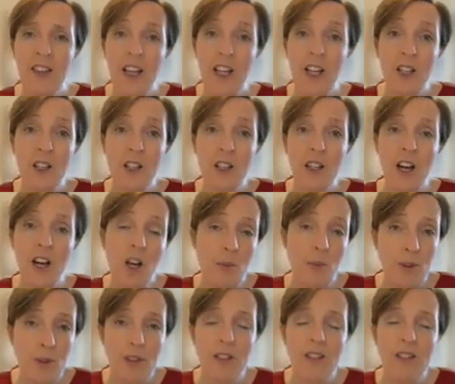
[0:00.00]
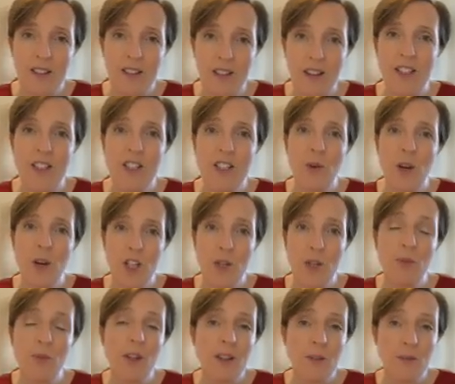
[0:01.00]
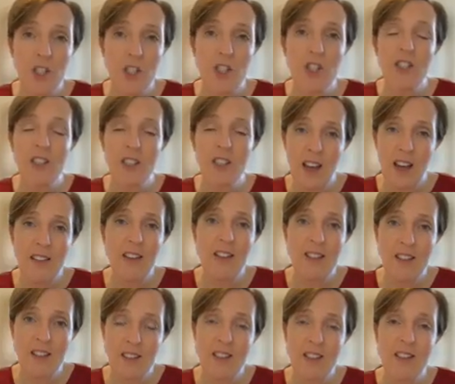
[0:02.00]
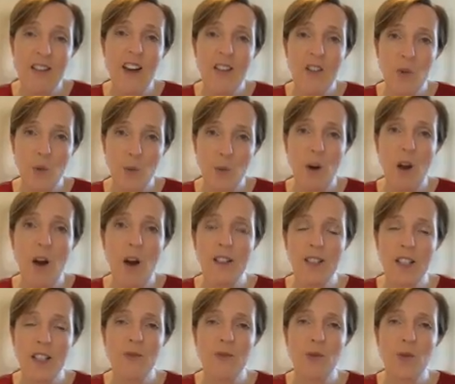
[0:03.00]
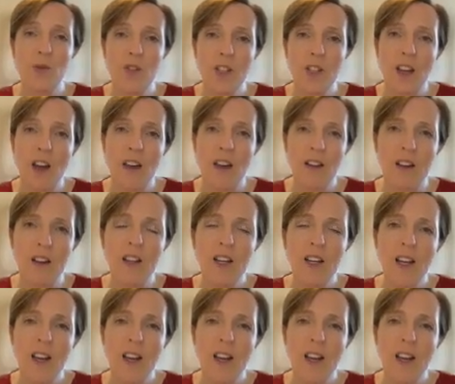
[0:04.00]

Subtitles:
a couple can decide to actually bring the petition together, to decide to apply to divorce together.